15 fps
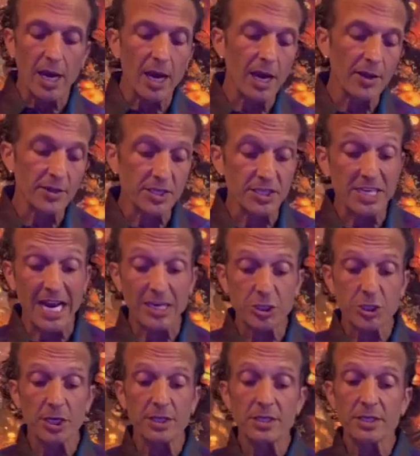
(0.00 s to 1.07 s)
the
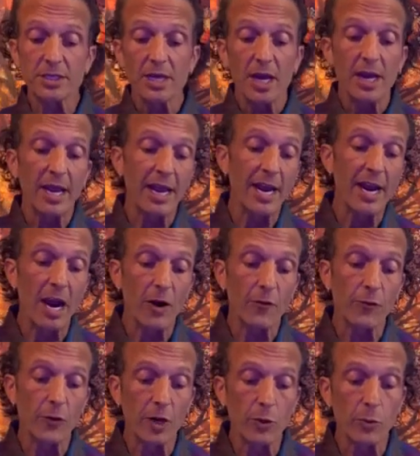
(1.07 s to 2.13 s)
sections in our
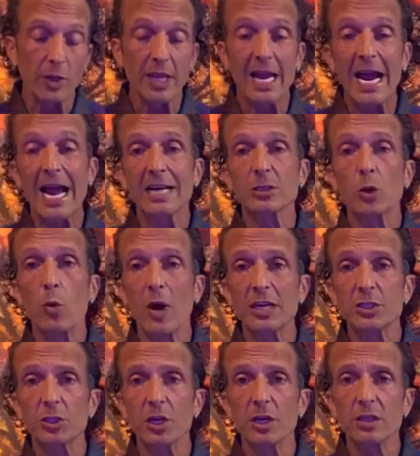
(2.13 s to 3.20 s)
frequently asked
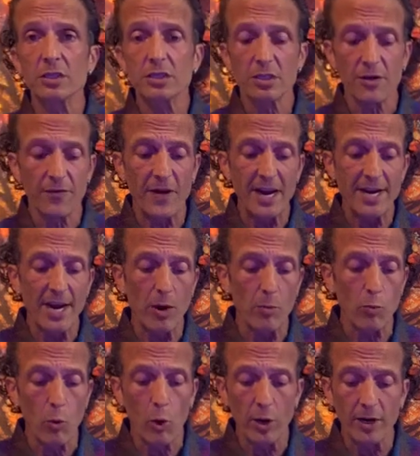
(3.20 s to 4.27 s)
questions to find out
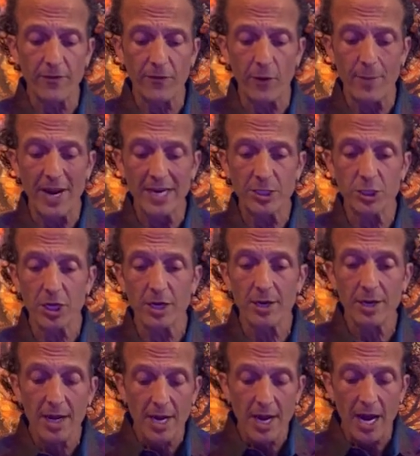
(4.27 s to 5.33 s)
more
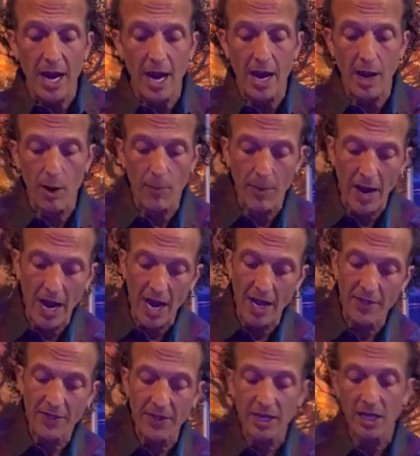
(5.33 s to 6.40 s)
information
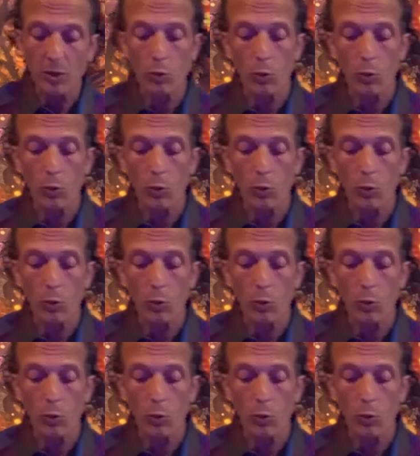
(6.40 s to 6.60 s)
on the